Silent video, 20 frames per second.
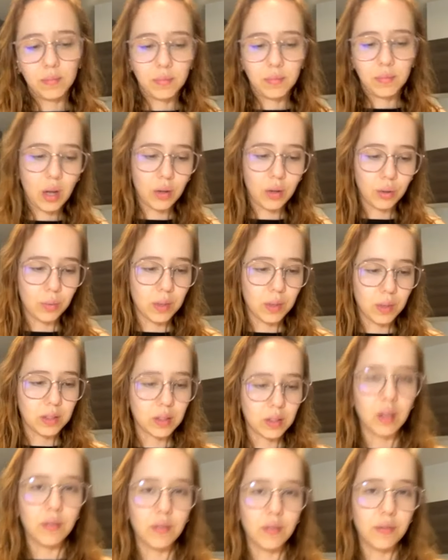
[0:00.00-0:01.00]
other ones
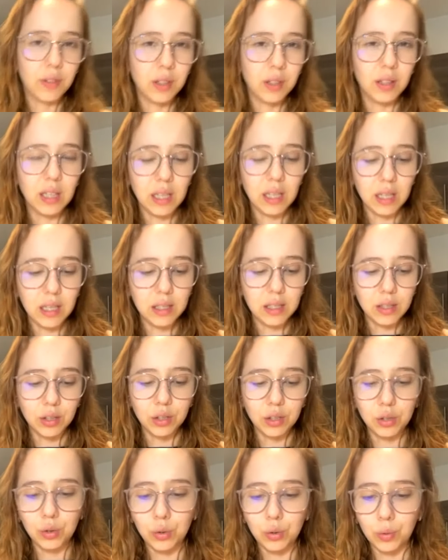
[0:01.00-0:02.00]
are fairly easier
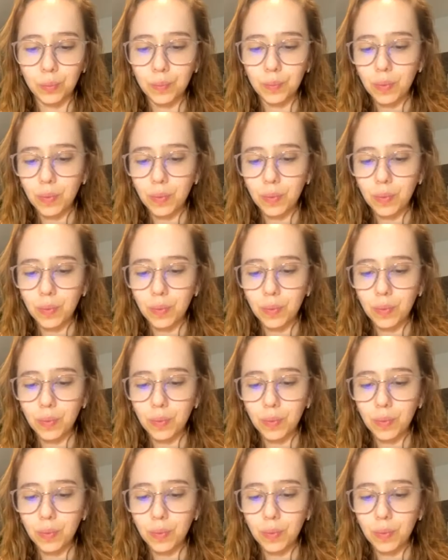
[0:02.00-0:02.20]
to do.